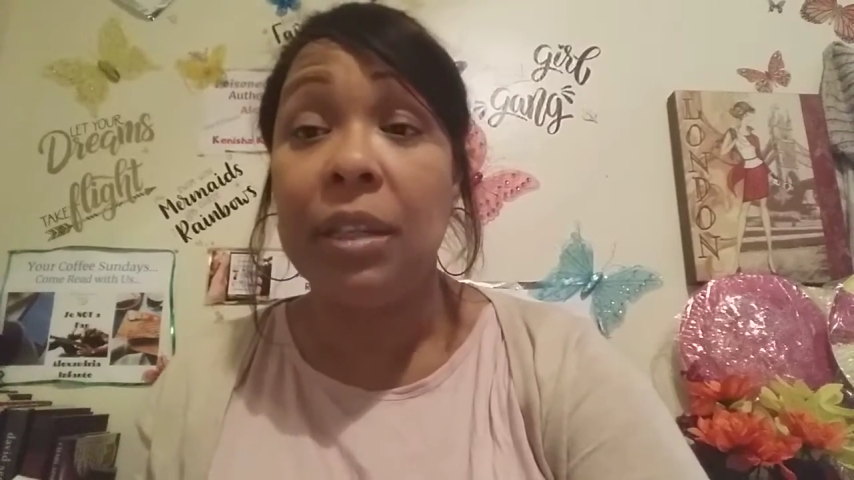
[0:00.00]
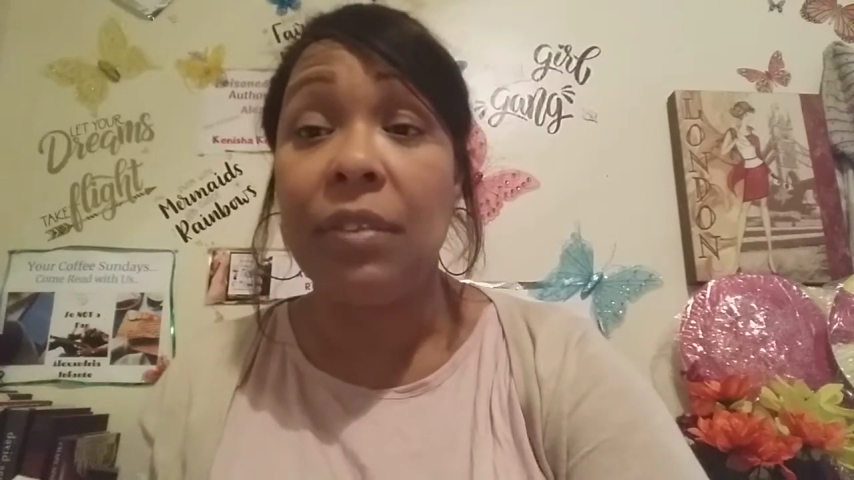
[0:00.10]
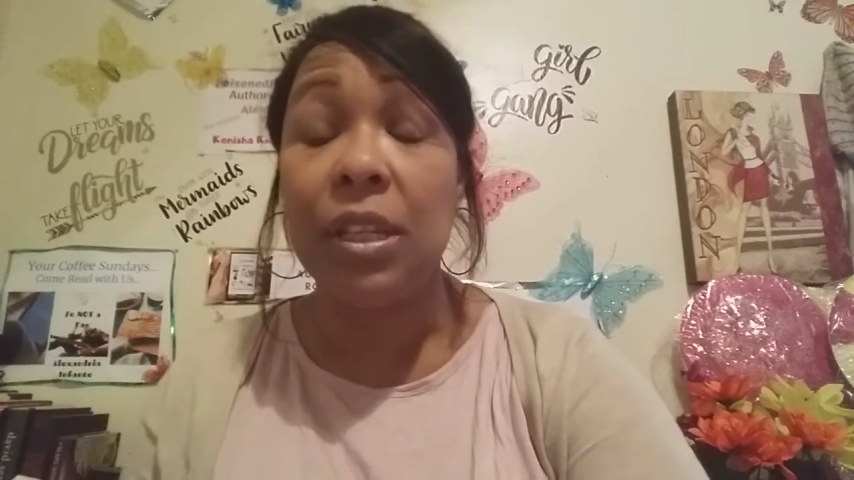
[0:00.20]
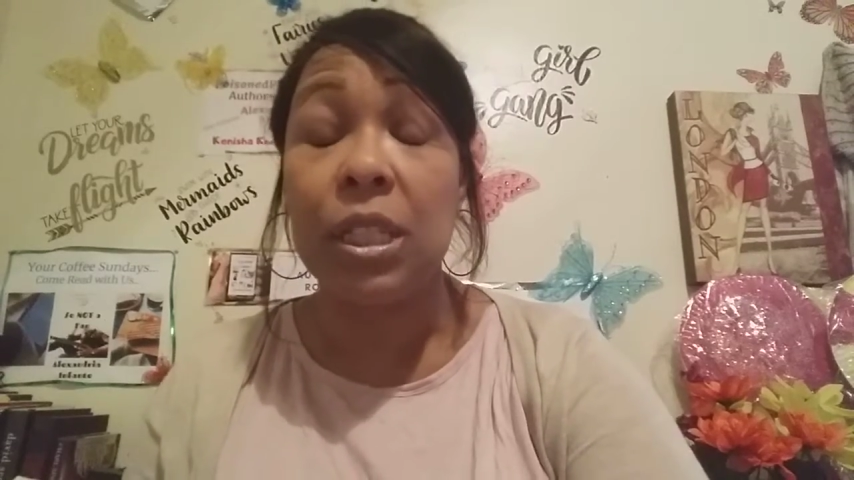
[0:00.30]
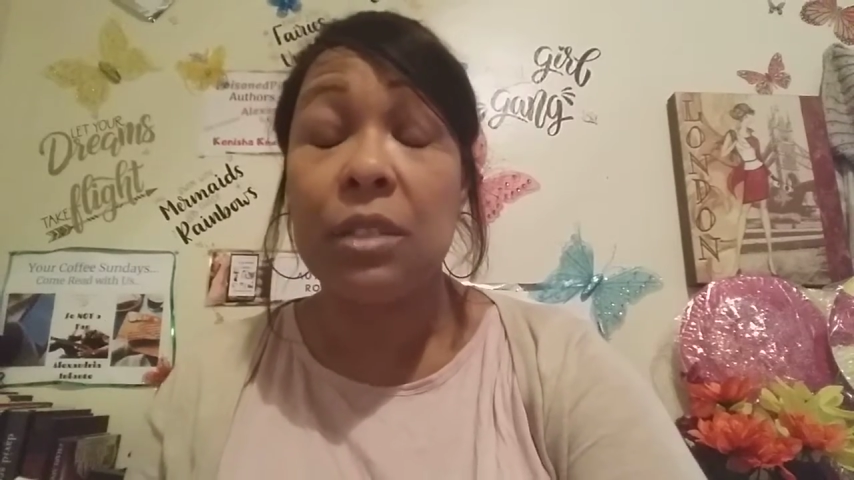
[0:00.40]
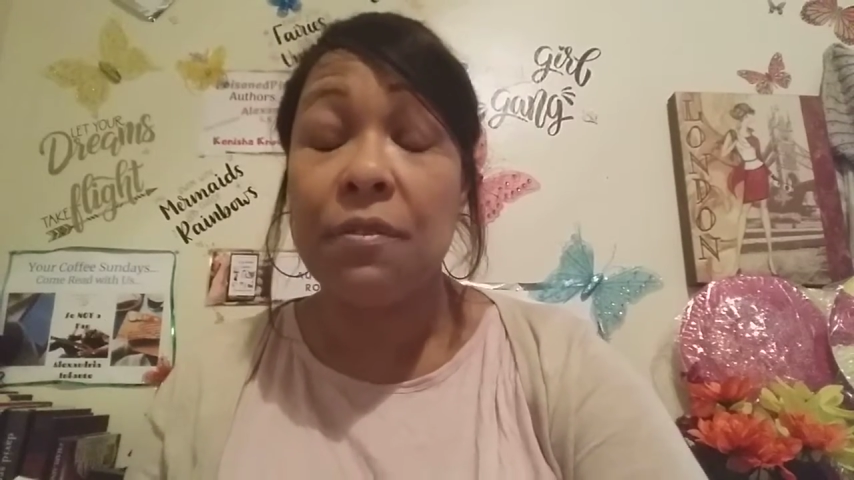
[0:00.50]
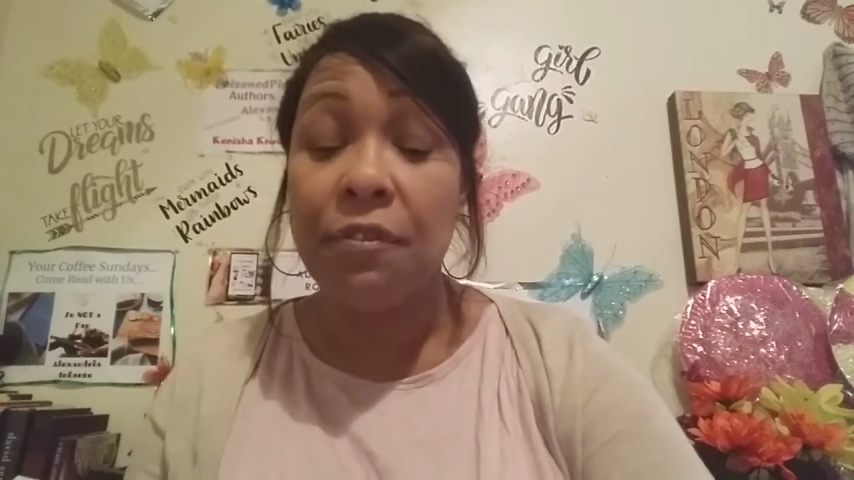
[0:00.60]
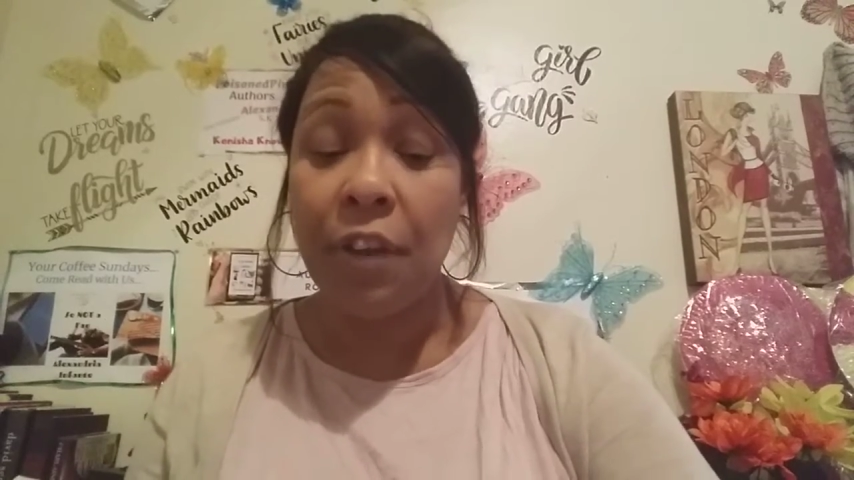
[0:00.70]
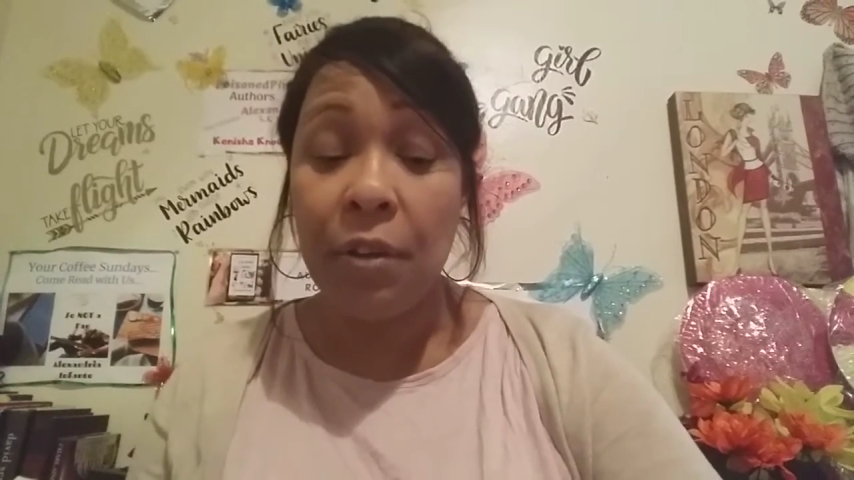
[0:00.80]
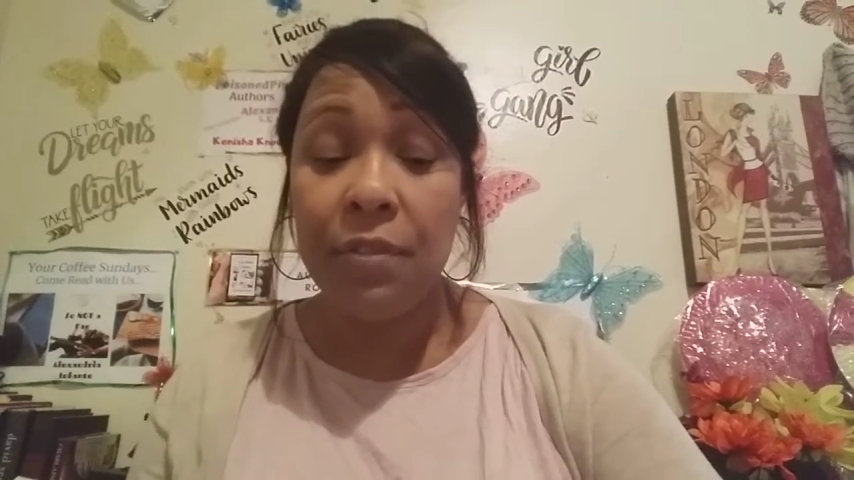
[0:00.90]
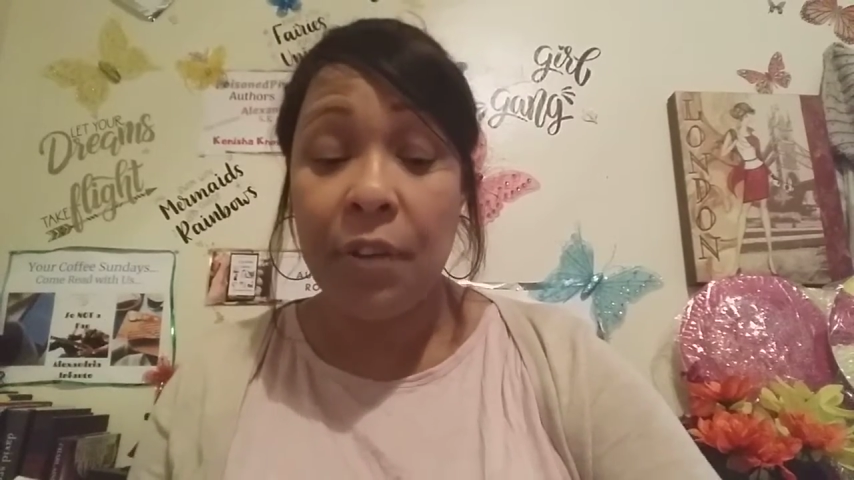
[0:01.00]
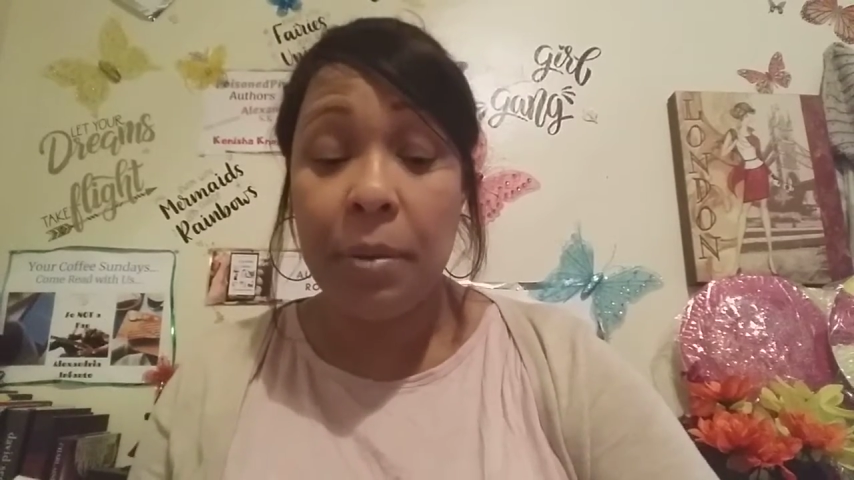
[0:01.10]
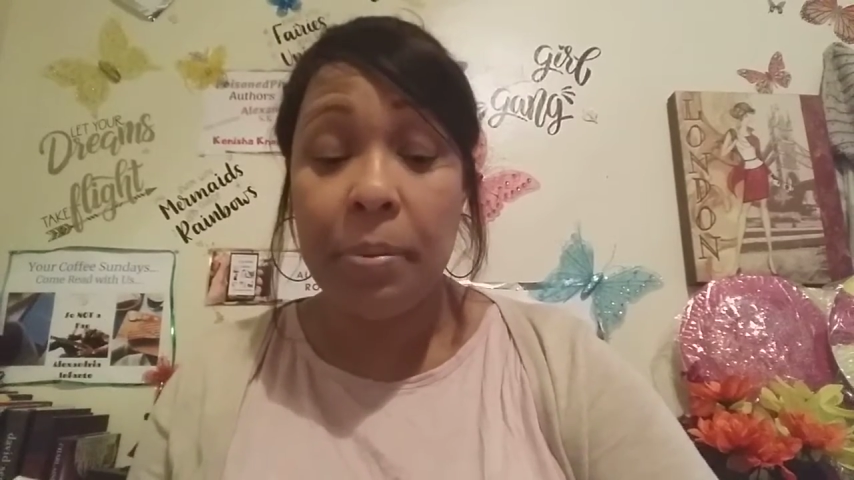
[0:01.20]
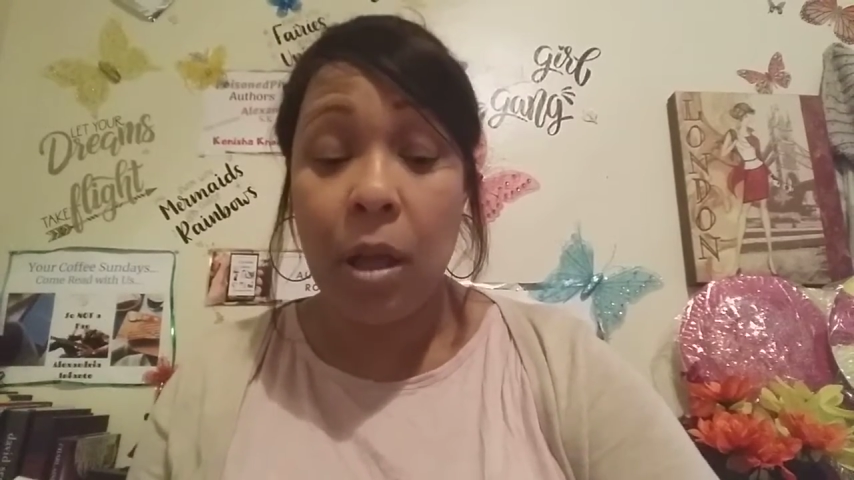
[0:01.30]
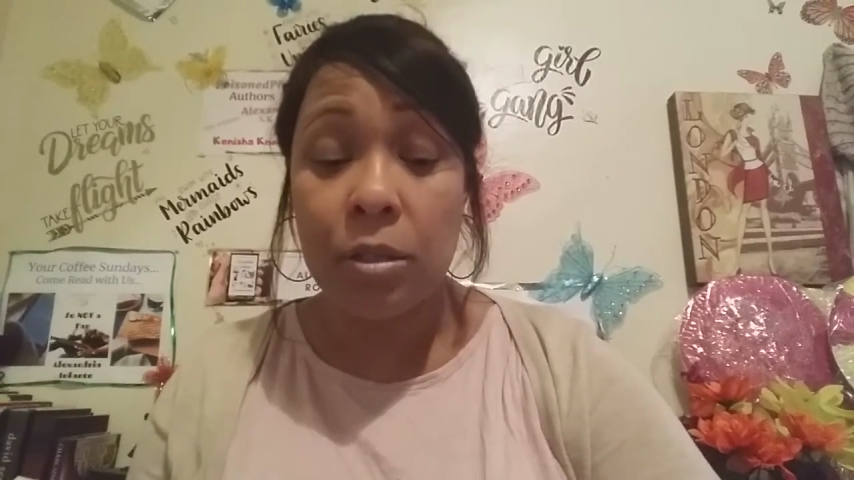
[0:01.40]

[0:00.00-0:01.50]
very, very plausible.